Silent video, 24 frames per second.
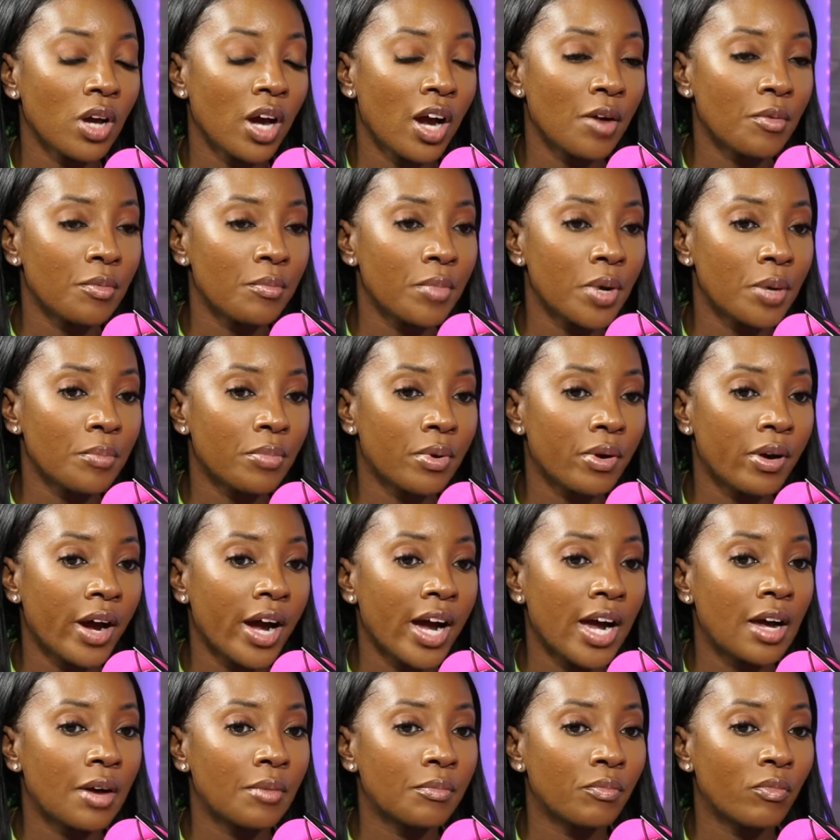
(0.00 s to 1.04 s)
I remember
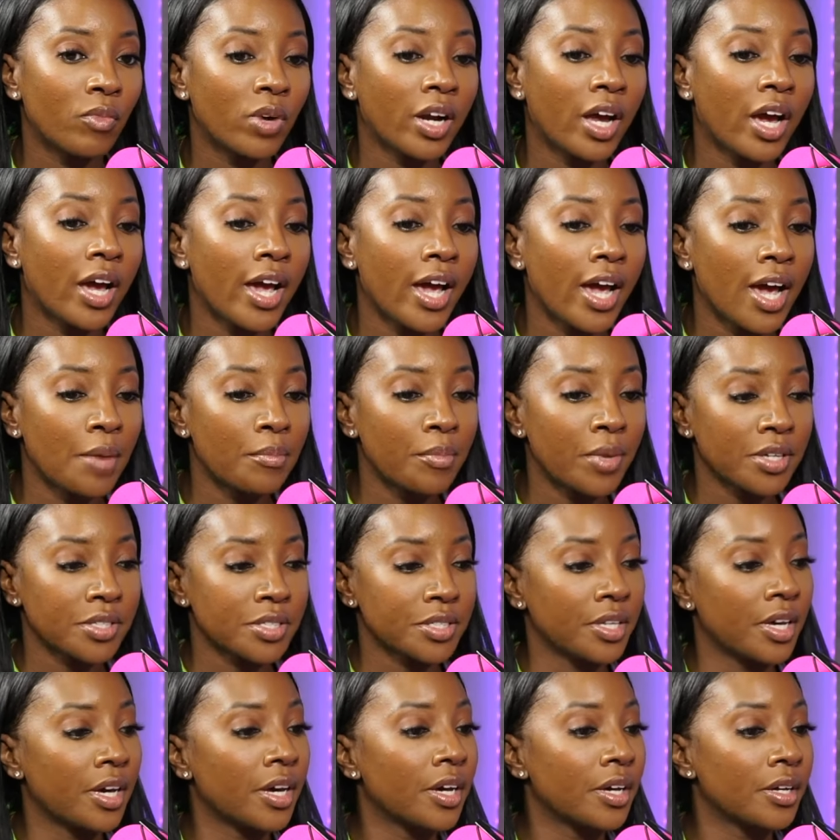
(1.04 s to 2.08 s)
um, when I had my
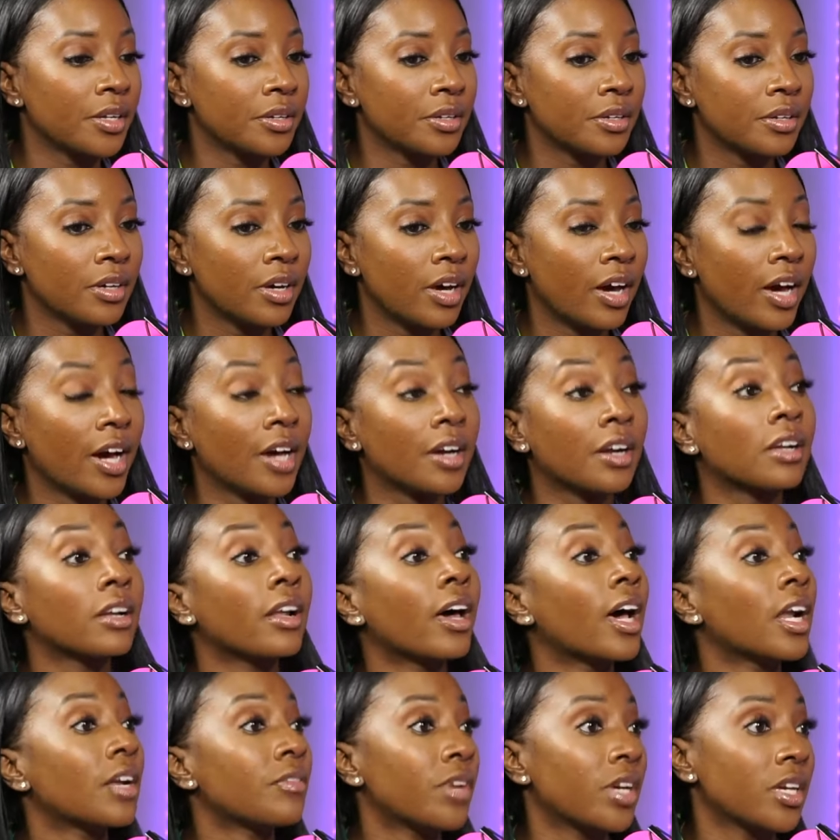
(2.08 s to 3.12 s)
son, I had a
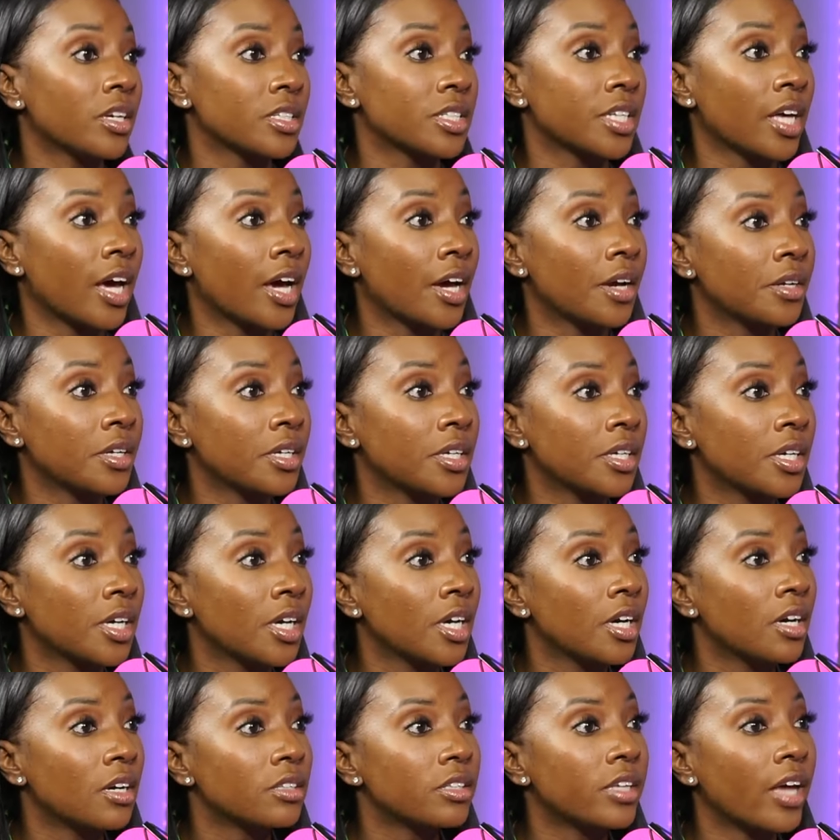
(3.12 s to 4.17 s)
lot of anxiety.
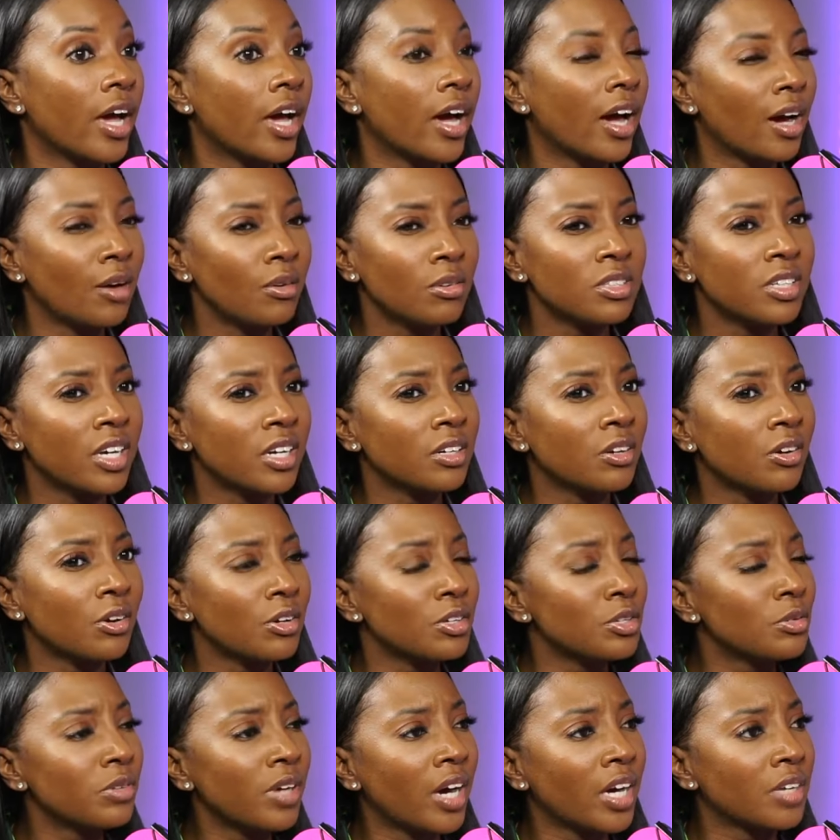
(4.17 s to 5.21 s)
That I was like, girl,
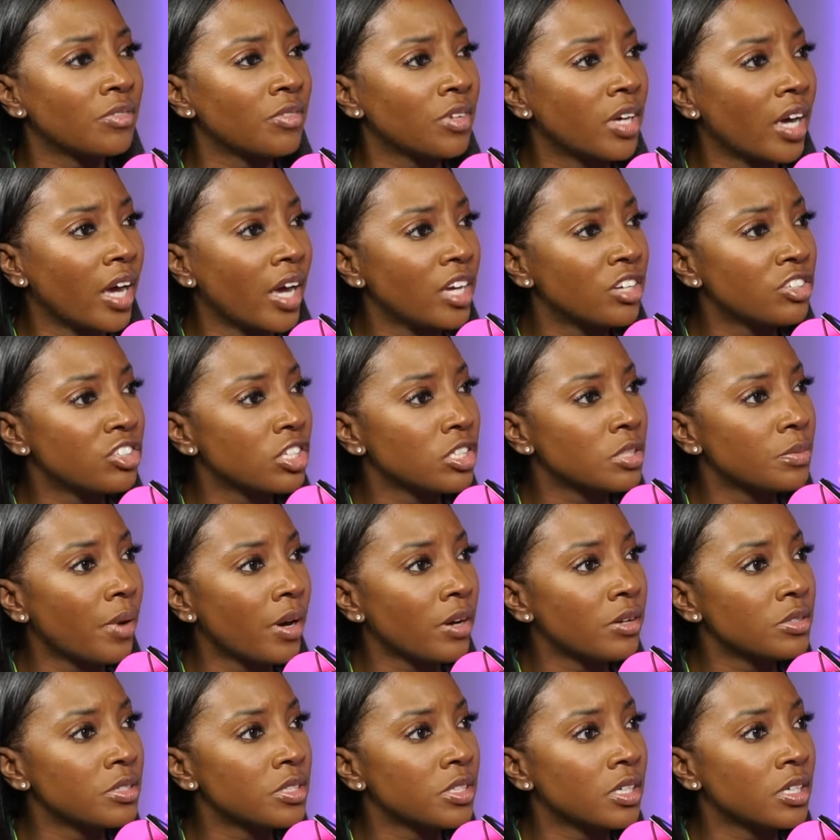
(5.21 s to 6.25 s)
you're not even an anxious
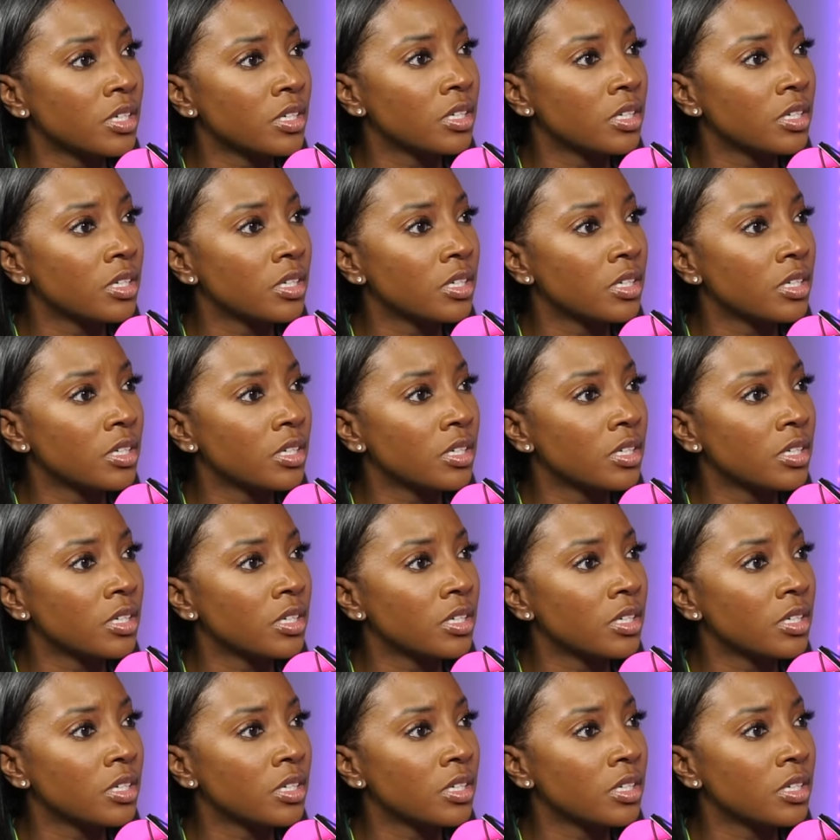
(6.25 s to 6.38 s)
person.